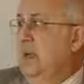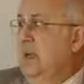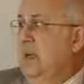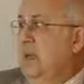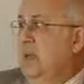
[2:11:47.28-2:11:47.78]

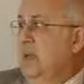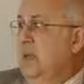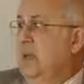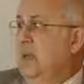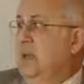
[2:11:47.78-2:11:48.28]
In other
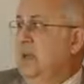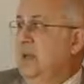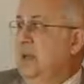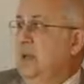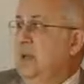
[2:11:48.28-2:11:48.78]
words,
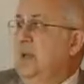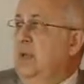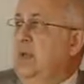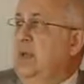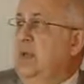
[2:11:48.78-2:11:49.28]

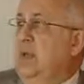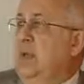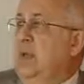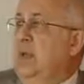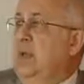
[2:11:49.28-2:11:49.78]

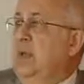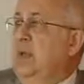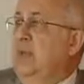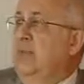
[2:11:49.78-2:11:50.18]
the